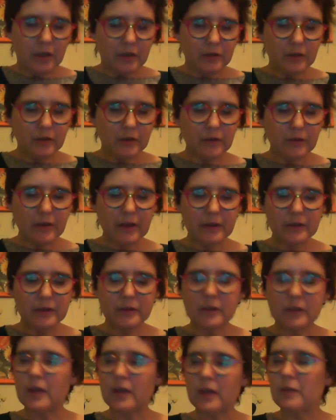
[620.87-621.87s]
So
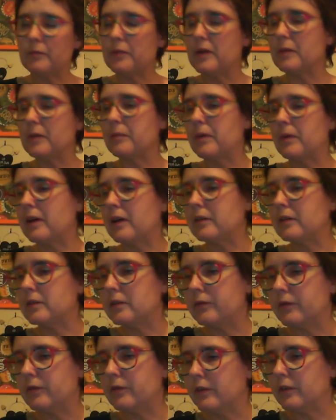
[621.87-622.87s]
that's pink
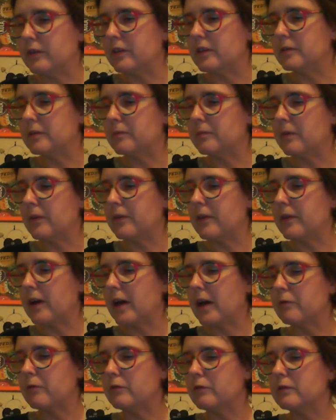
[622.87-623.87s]
parcel for you this month.
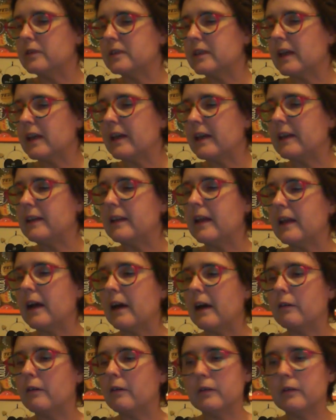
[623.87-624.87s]
I will say
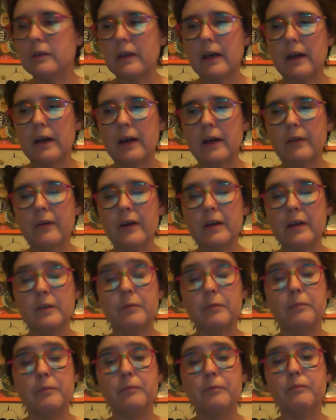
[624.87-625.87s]
now that I've had
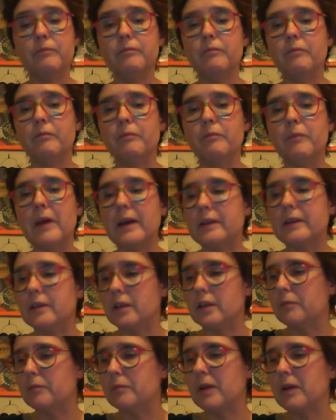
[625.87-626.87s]

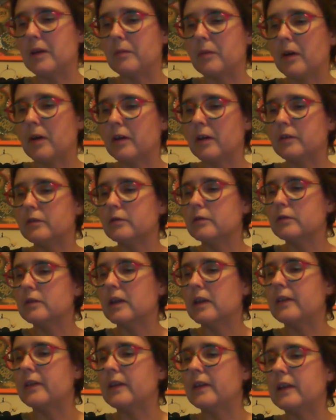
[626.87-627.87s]
better pink parcels.
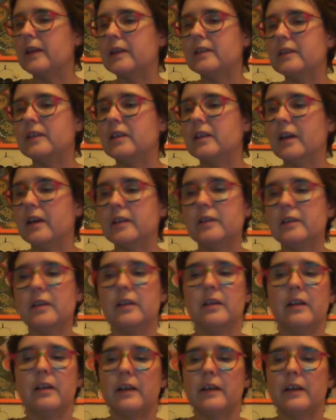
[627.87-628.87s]
I think it's nice
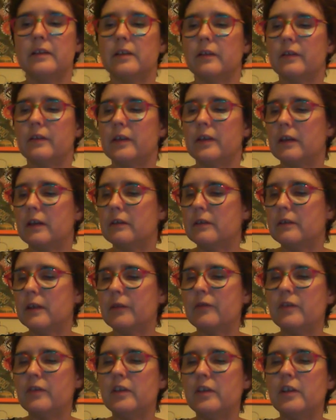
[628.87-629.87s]
nonetheless. I think I'll
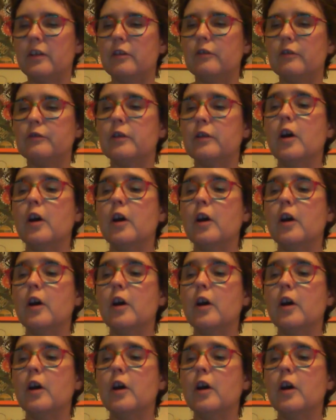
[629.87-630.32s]
definitely use